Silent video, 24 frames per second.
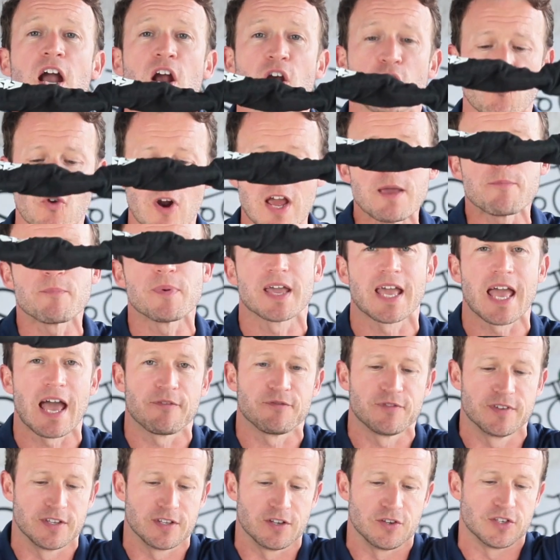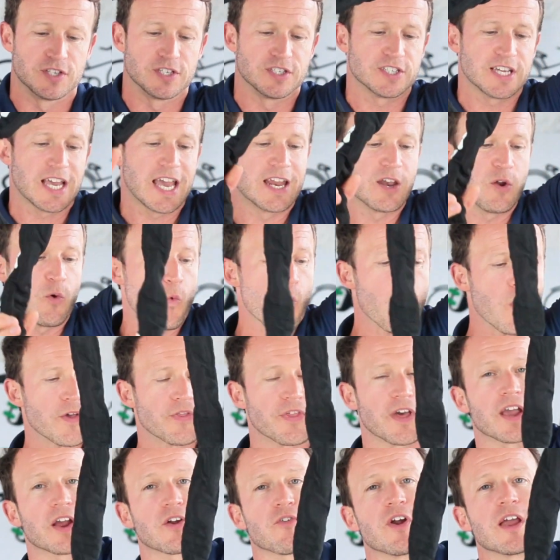Great big hefty duty chain
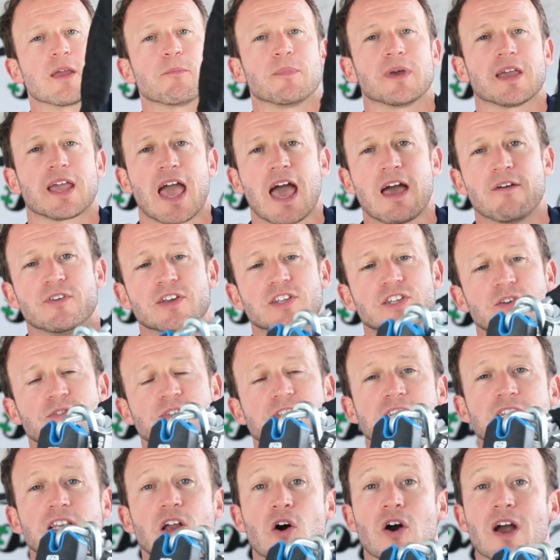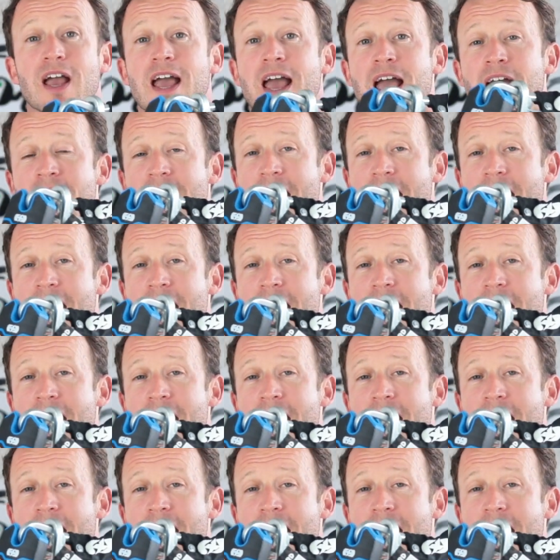with a great big heavy duty lock.